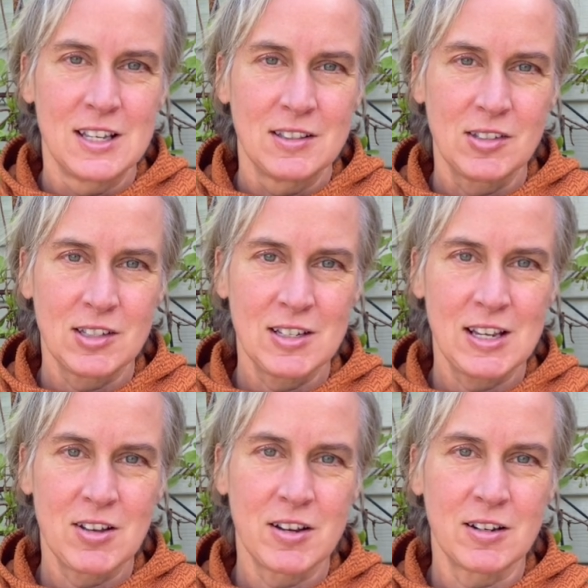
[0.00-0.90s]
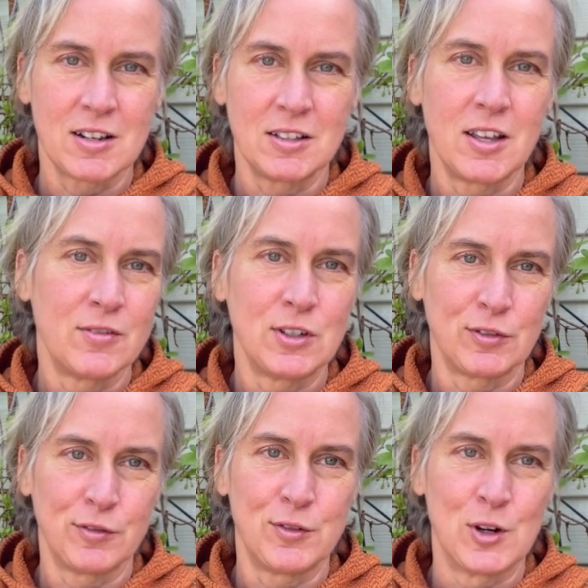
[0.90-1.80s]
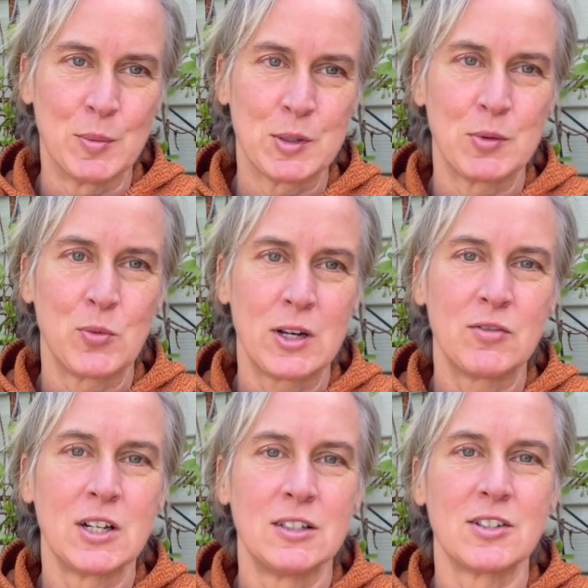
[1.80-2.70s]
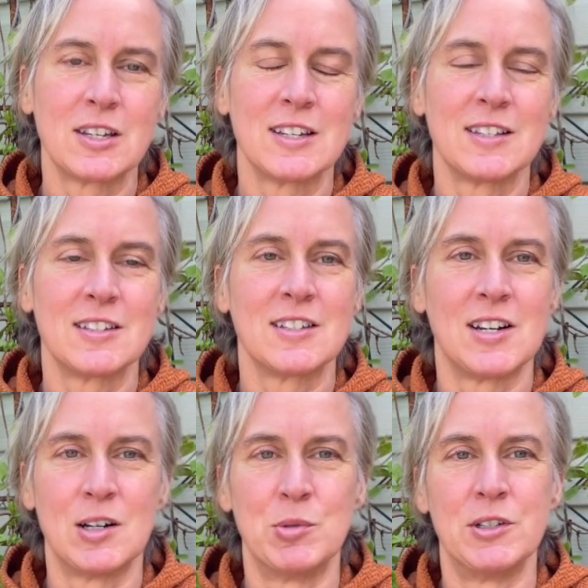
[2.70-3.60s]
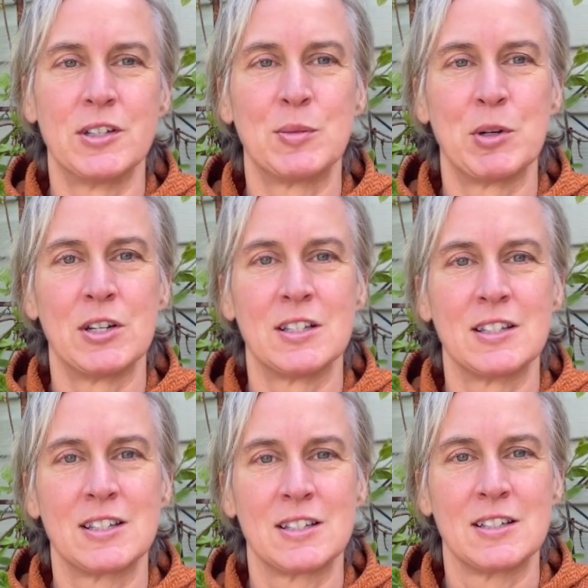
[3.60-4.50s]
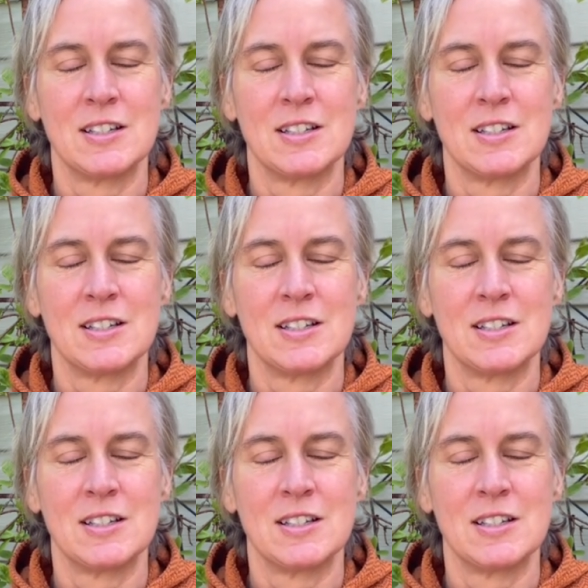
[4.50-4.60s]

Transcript: This can take on a lot of different forms, but whatever it looks like, it's a terrible experience.